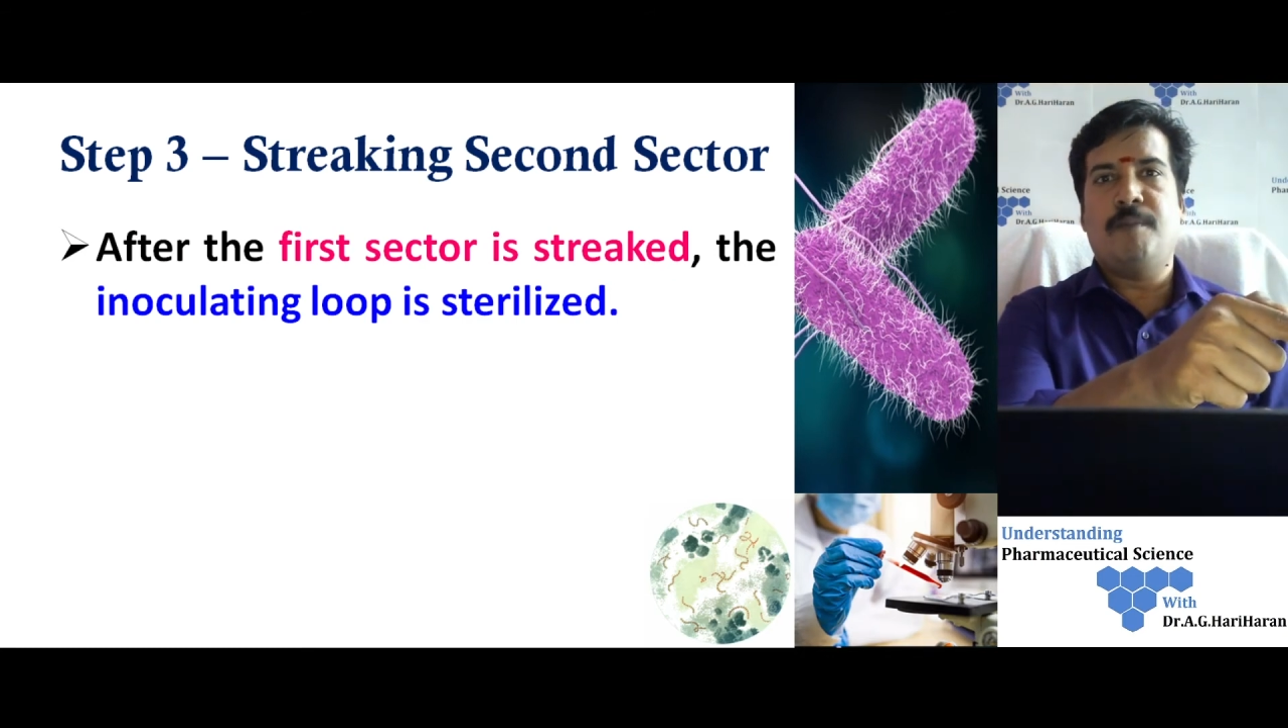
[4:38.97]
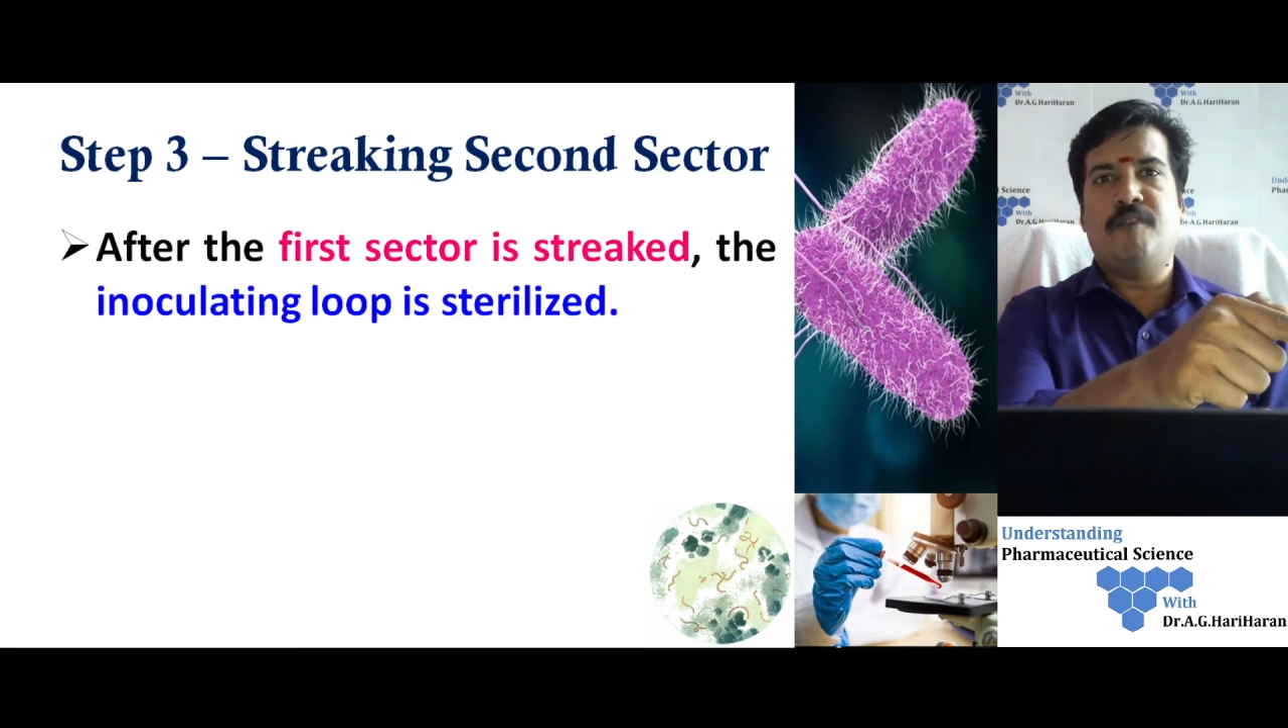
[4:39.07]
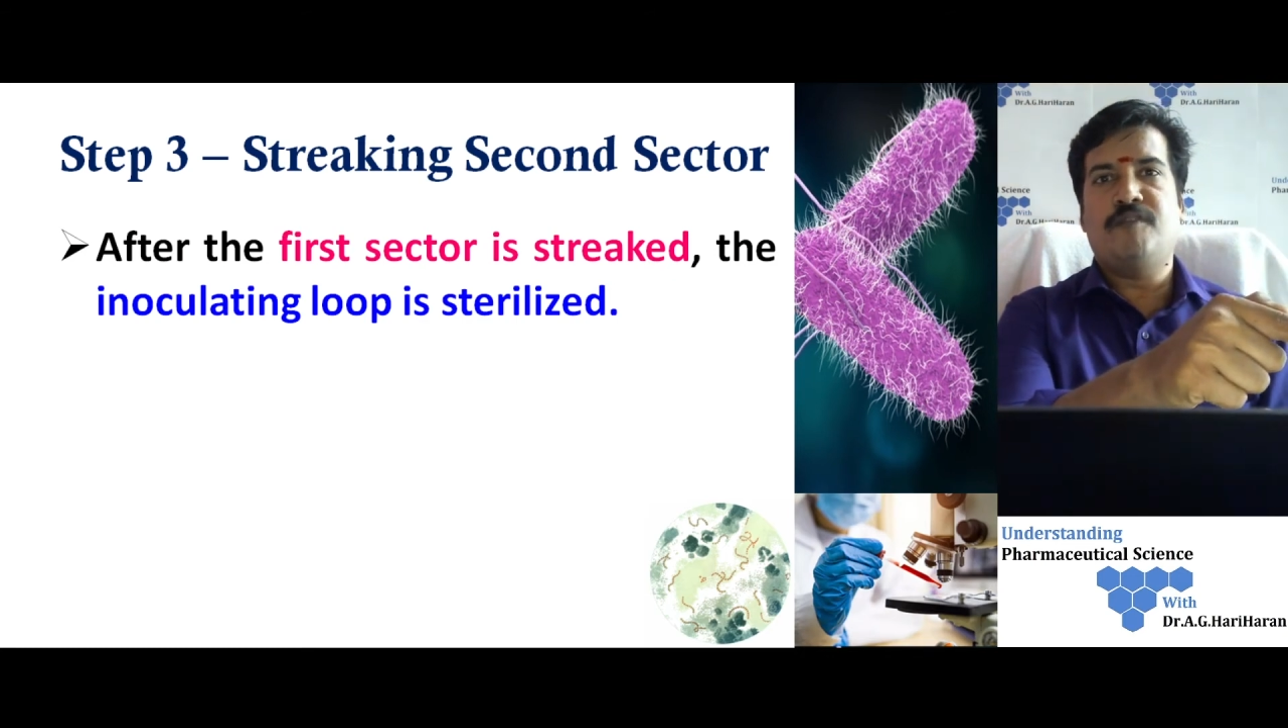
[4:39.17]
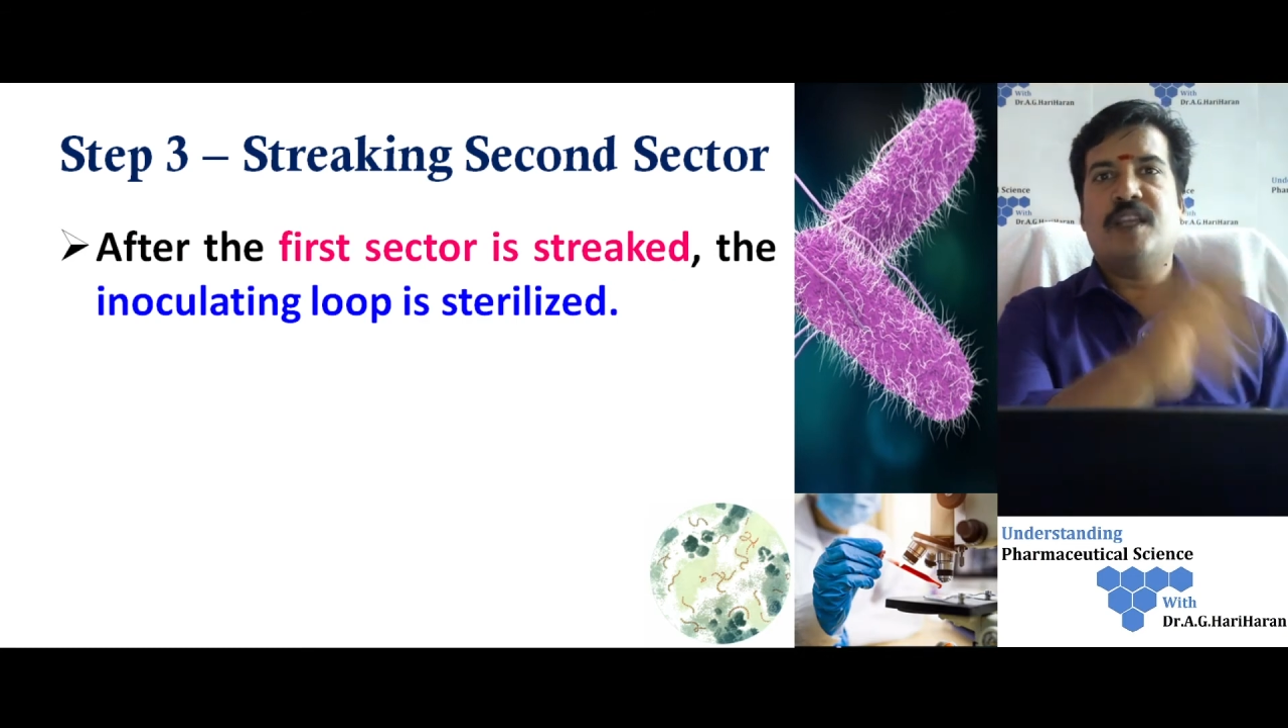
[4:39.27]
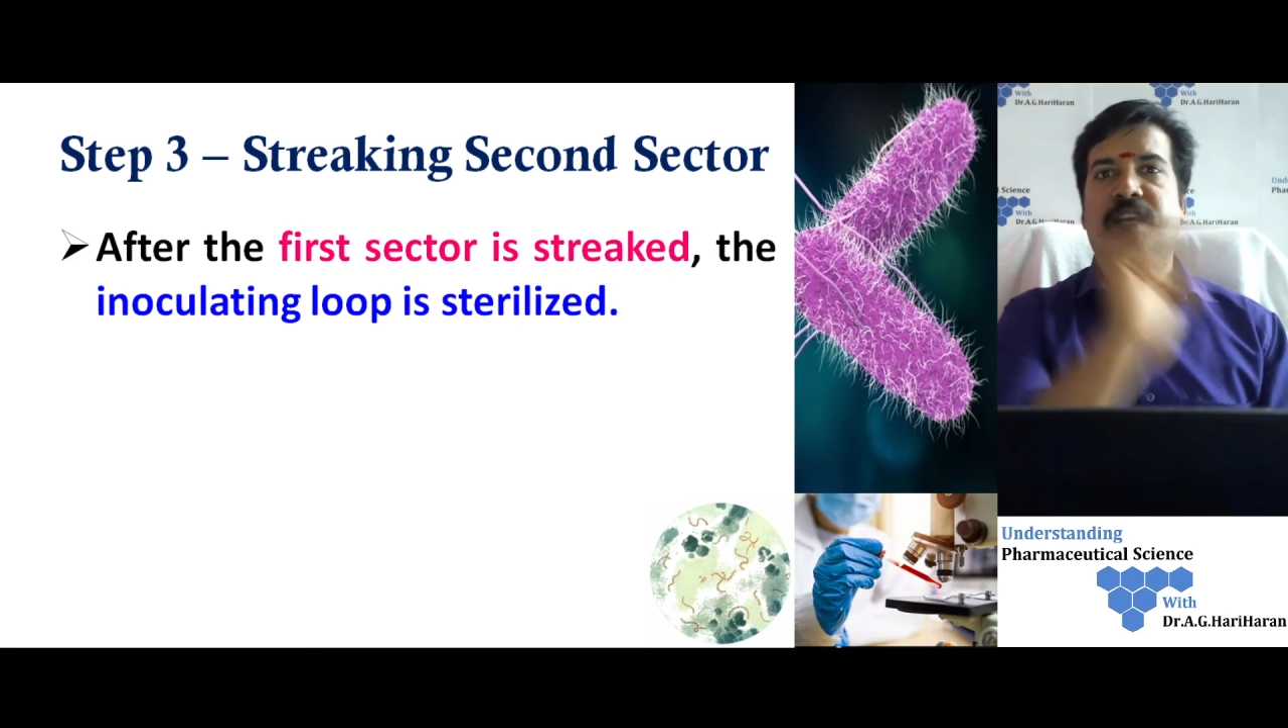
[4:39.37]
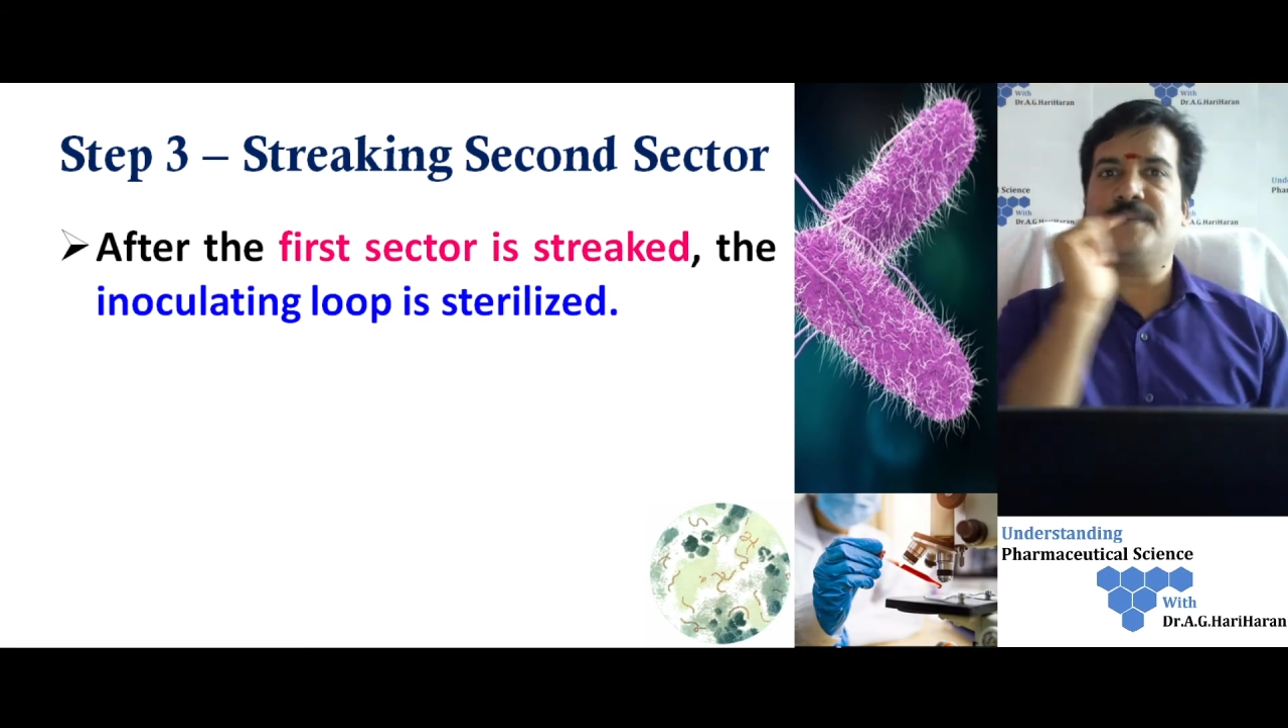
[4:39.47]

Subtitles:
of the